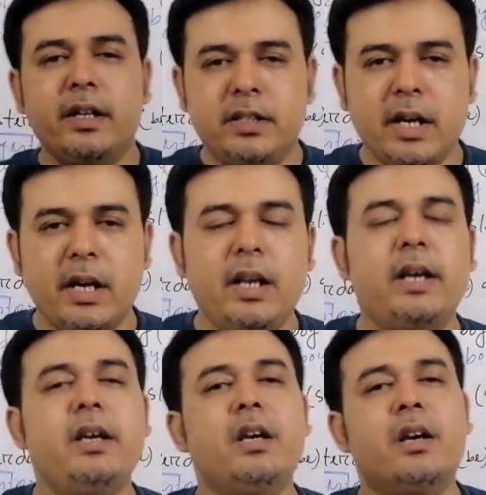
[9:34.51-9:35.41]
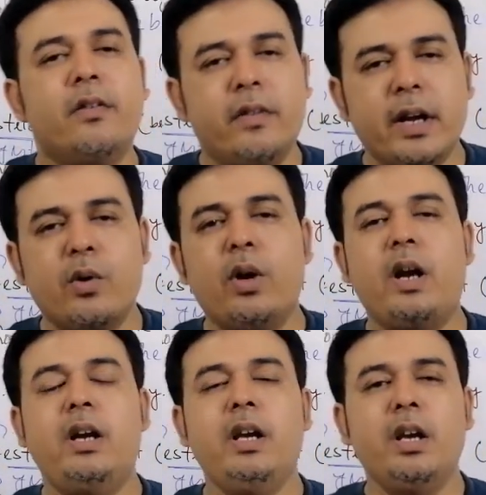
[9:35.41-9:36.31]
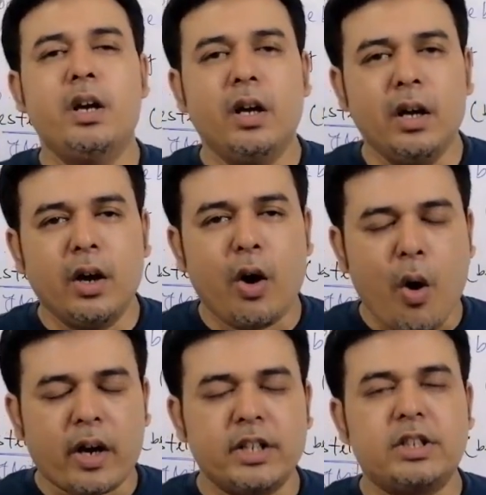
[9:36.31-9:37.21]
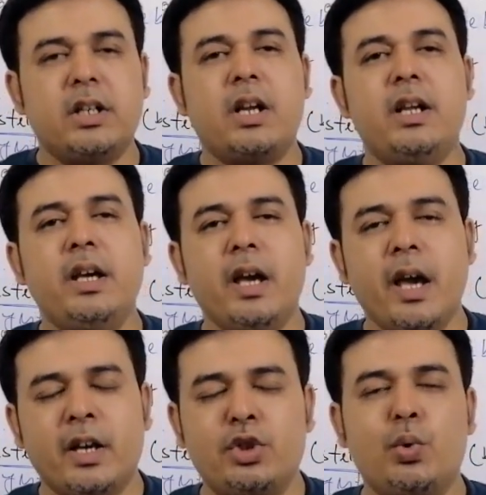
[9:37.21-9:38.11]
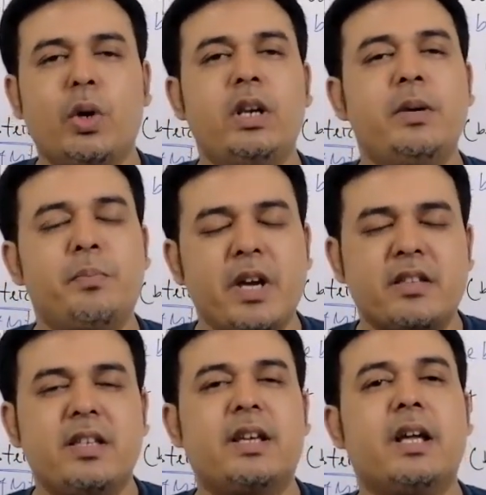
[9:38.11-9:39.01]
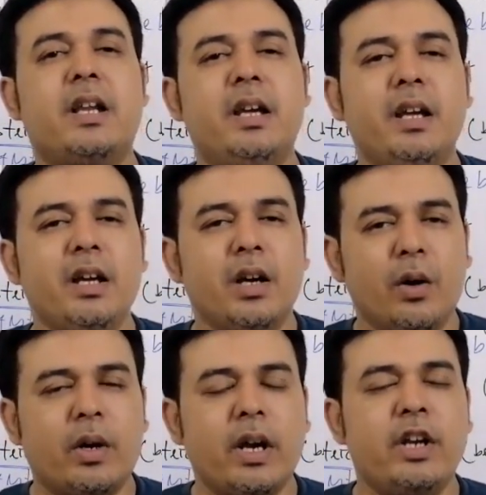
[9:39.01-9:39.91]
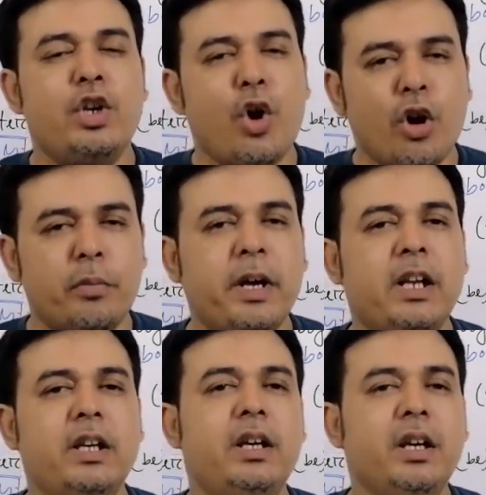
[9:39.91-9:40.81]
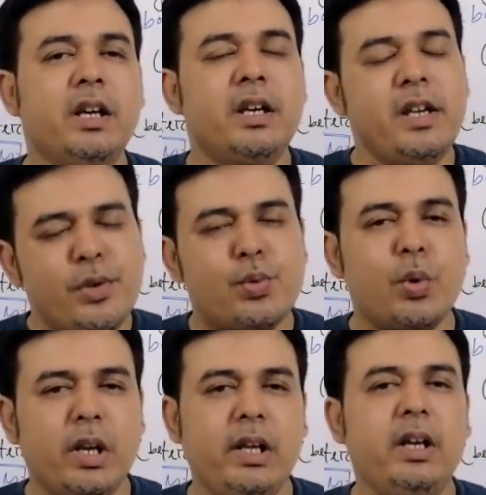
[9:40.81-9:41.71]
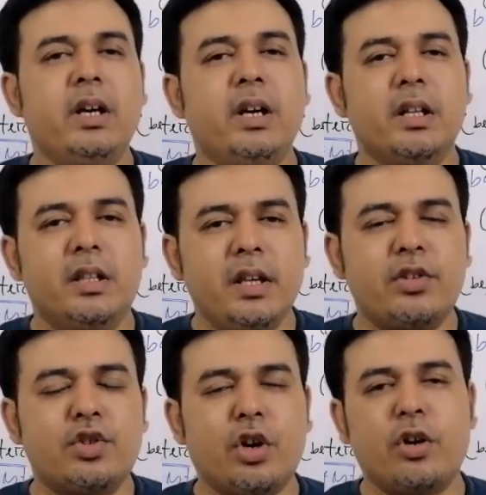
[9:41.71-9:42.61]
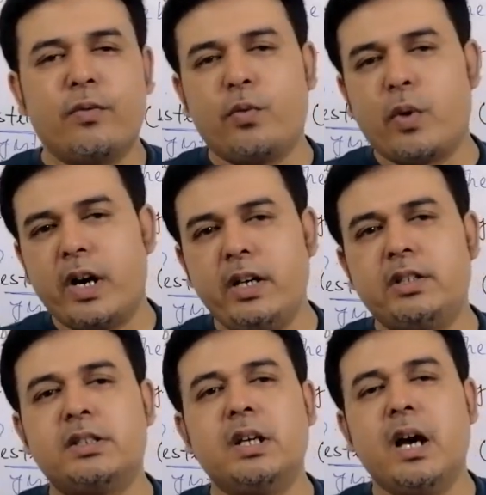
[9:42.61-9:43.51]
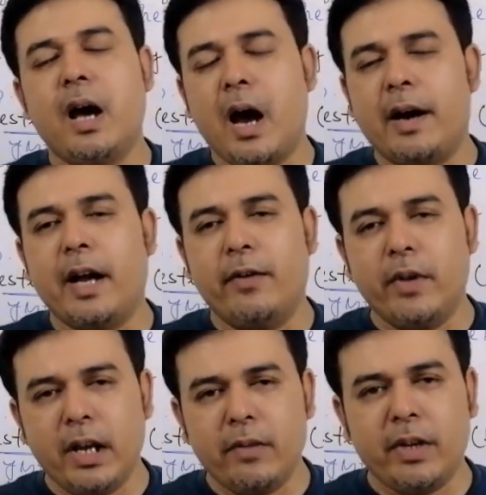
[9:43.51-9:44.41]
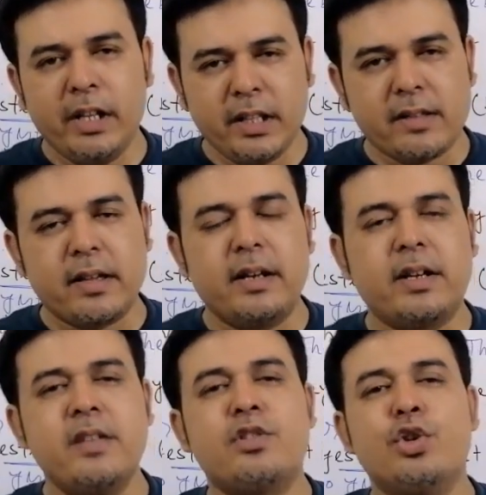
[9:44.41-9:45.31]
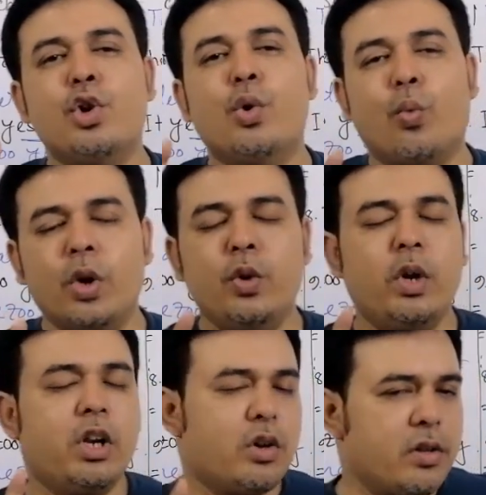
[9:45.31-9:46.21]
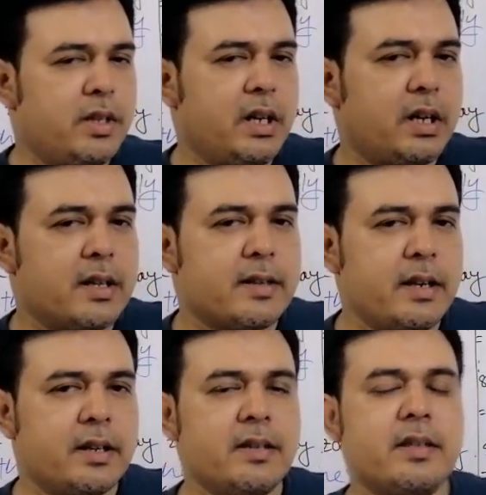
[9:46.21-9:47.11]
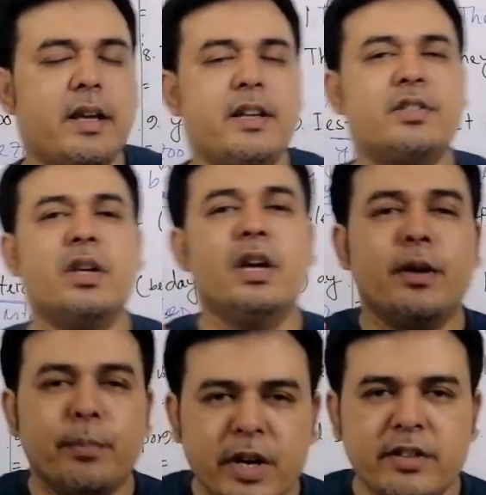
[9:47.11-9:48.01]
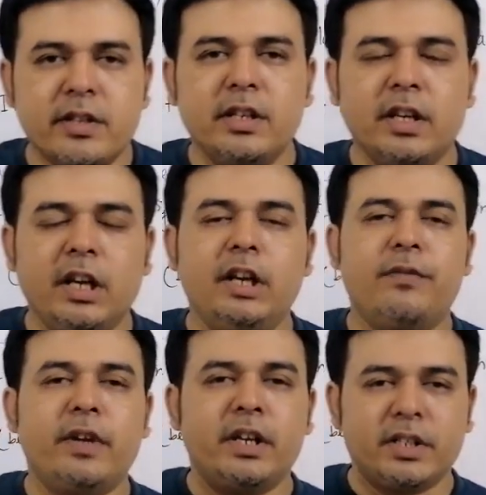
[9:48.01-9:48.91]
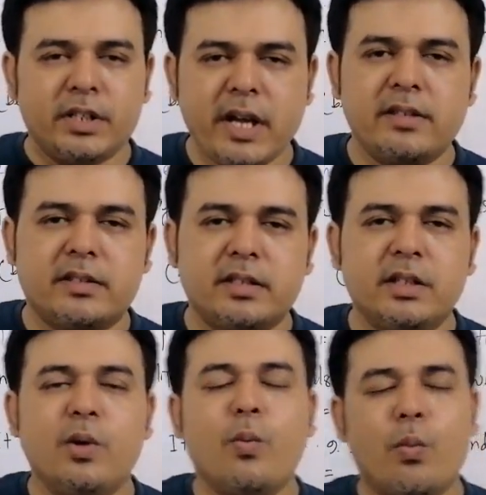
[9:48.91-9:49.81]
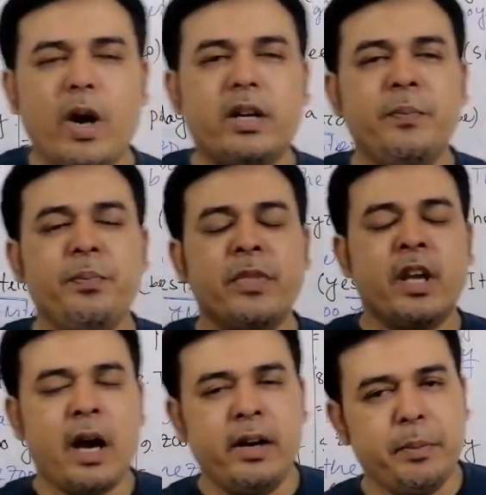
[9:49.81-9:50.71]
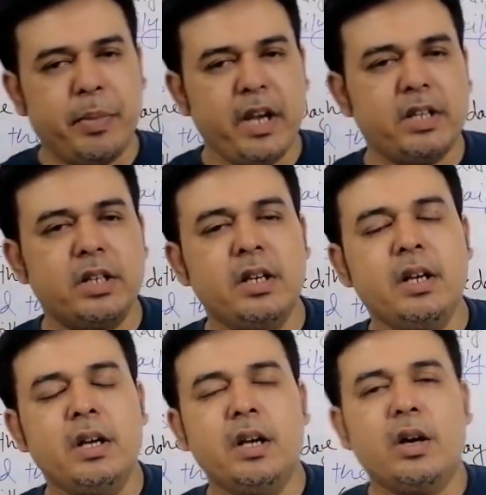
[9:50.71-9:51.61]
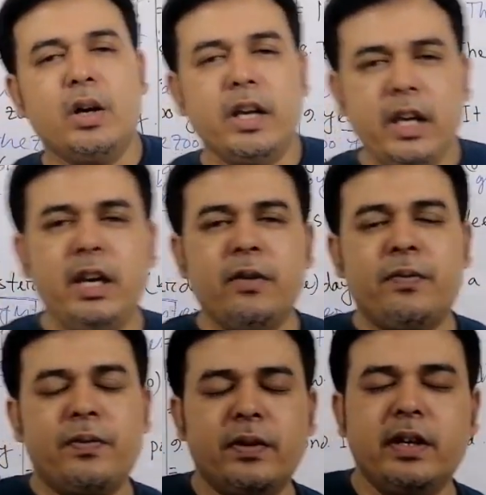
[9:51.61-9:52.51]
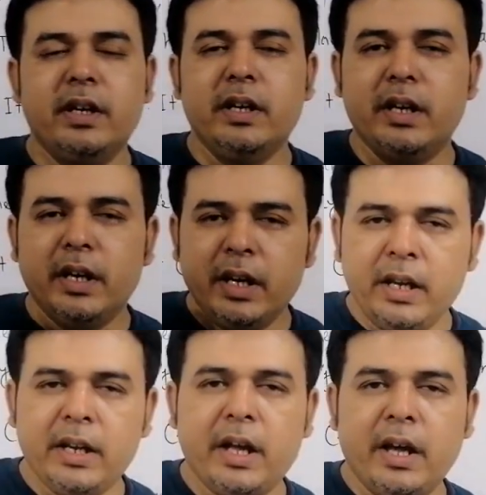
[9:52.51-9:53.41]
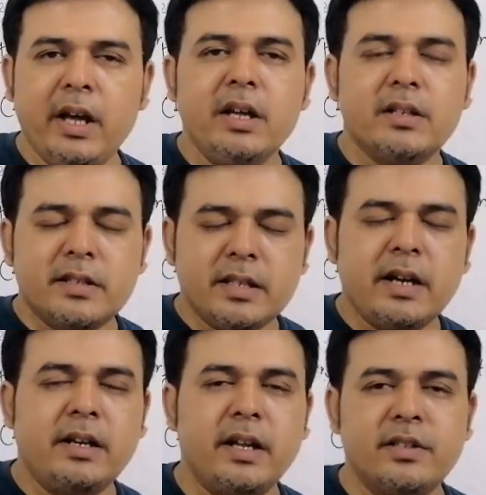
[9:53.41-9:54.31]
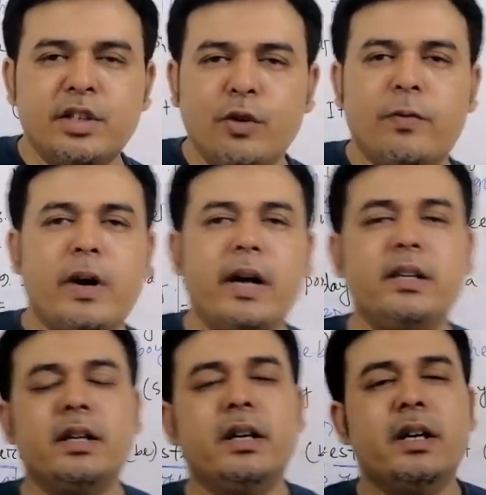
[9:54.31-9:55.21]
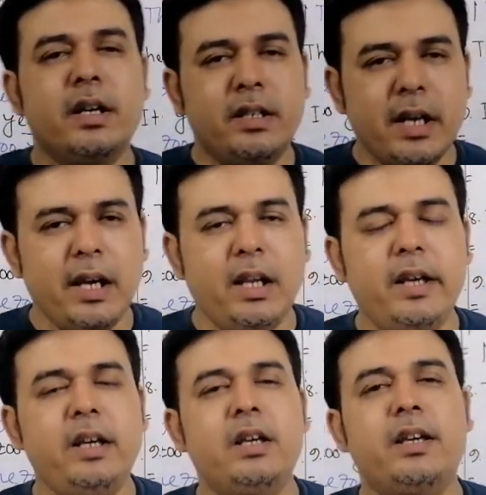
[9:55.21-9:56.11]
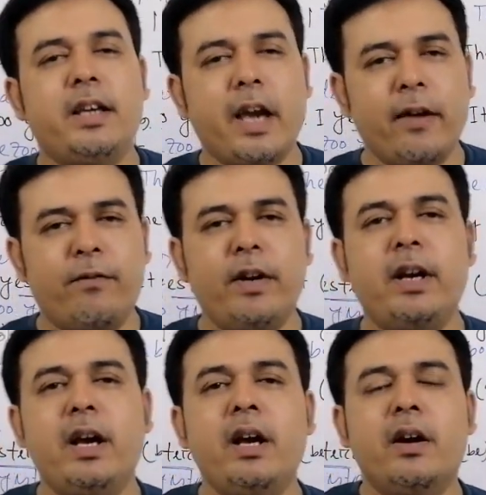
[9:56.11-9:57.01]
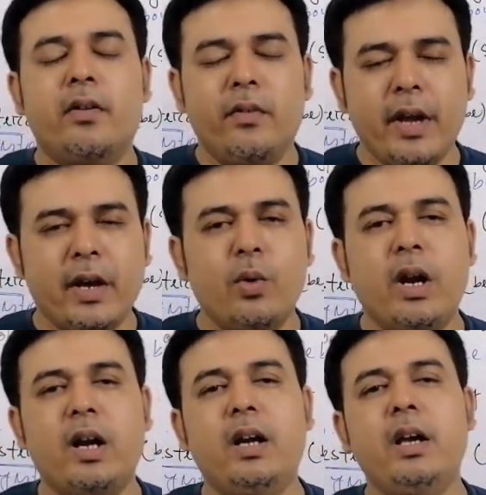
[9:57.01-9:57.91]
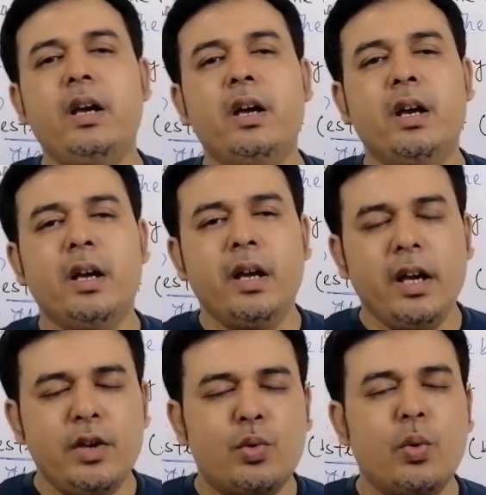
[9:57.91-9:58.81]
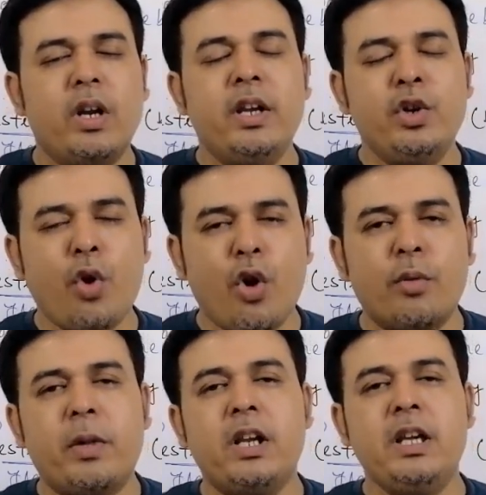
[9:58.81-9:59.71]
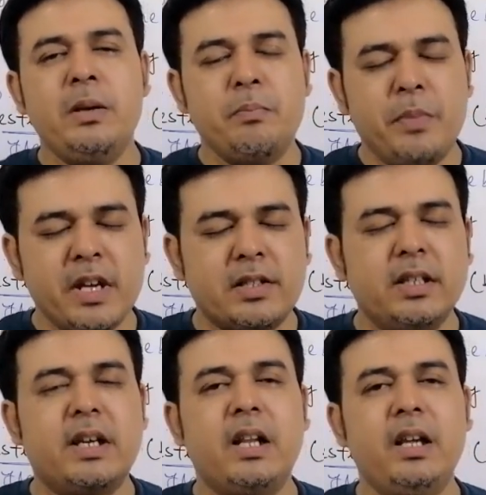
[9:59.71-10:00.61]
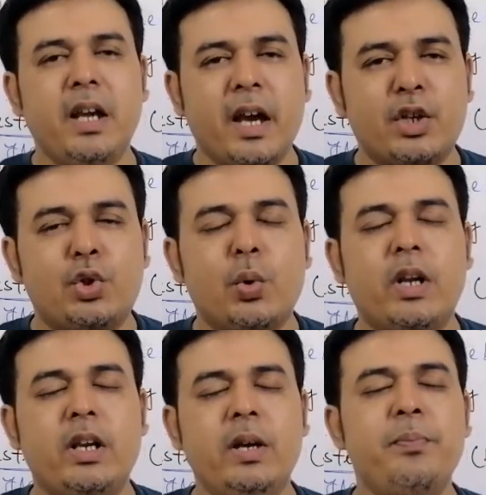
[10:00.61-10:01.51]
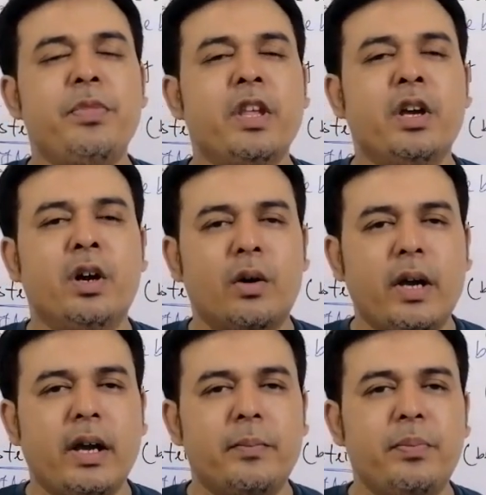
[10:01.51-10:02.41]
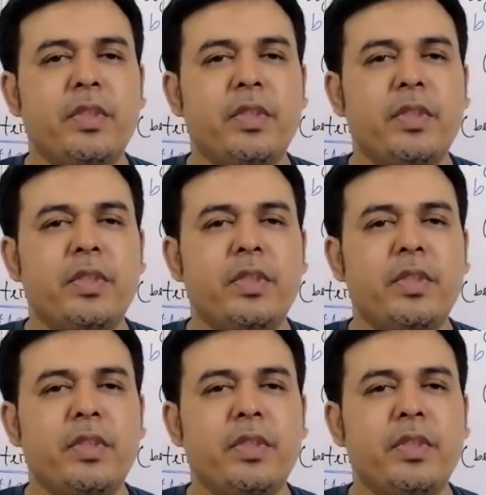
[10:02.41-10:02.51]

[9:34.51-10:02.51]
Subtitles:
daily, regularly, occasionally, actually, basically, okay, normally, usually, these sort of words are available in the sentence, we will consider the sentence as present indefinite tense. What? I repeat, if in a sentence you find daily, everyday, regularly, usually, normally, basically, actually. Okay,